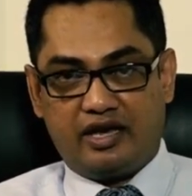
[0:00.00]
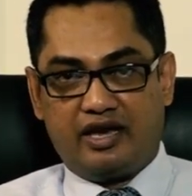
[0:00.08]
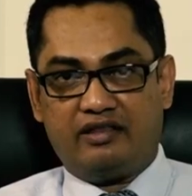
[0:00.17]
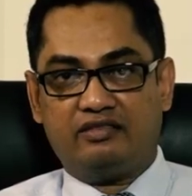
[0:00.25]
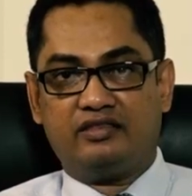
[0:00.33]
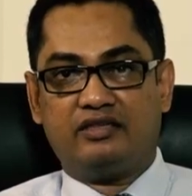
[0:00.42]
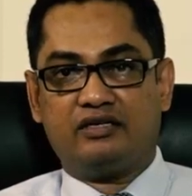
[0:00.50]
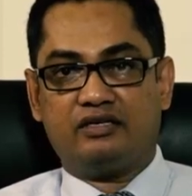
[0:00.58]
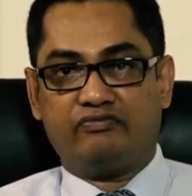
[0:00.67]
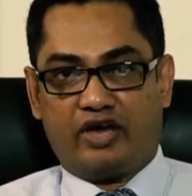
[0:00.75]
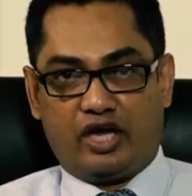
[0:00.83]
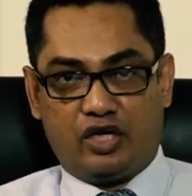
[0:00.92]
and
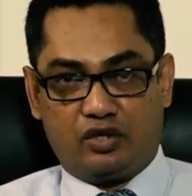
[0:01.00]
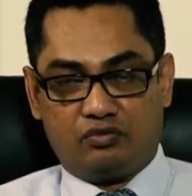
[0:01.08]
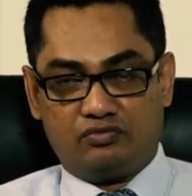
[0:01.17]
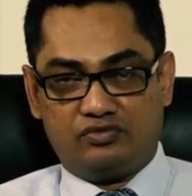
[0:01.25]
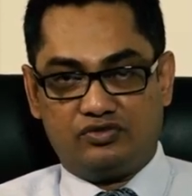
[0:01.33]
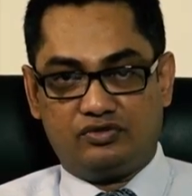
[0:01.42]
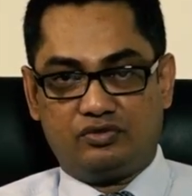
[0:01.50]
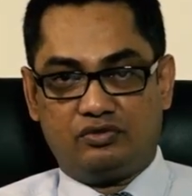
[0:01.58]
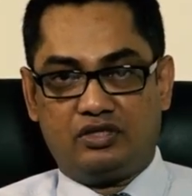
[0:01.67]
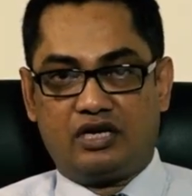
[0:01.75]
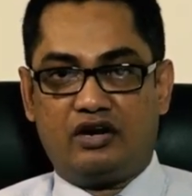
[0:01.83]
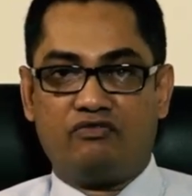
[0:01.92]
the vacuum.
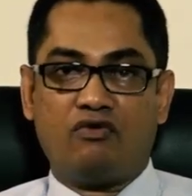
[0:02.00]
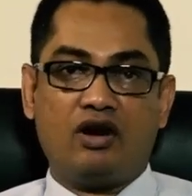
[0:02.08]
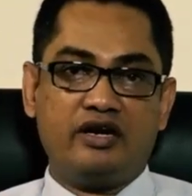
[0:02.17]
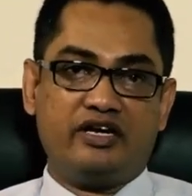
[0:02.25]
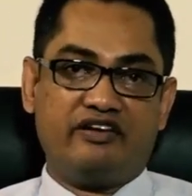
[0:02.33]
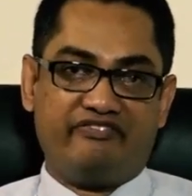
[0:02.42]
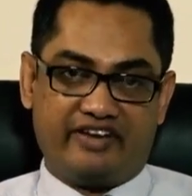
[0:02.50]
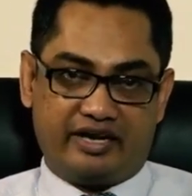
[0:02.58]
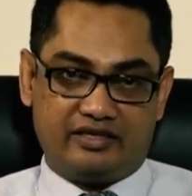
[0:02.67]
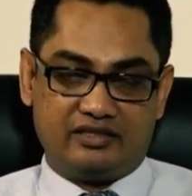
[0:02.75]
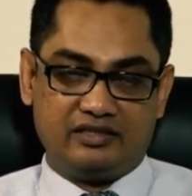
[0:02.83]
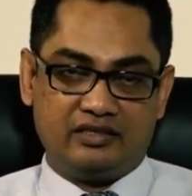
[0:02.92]
So the unwanted
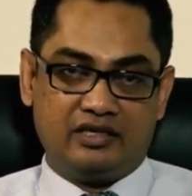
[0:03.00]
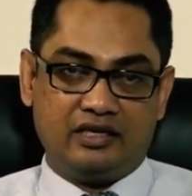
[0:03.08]
fat,